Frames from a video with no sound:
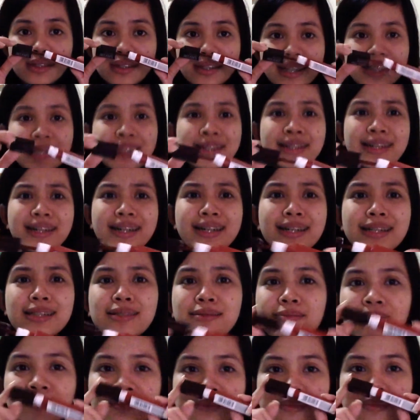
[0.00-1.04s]
Like,
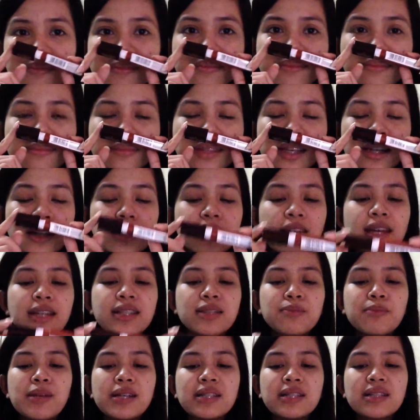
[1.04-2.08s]
girl, it
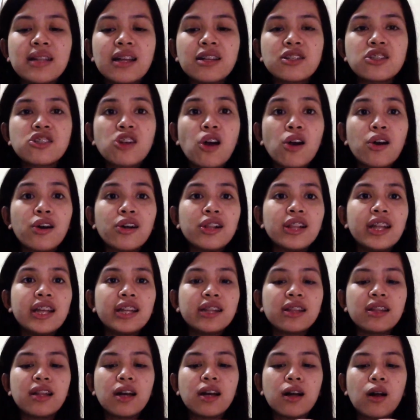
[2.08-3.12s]
smells like
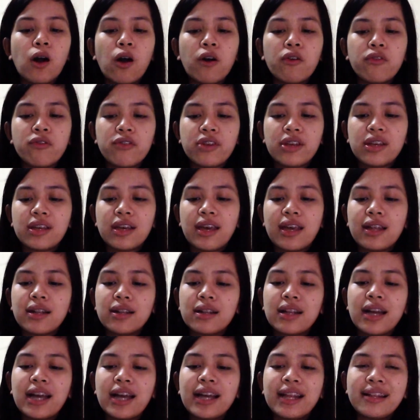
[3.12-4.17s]
chocolate na coffee,
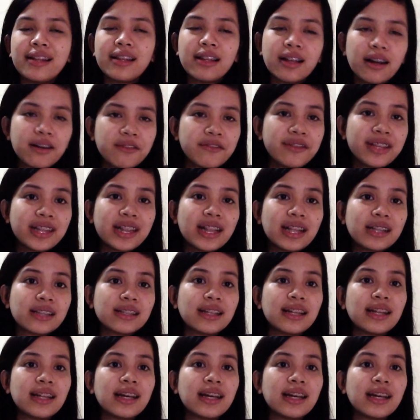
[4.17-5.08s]
and I love it lang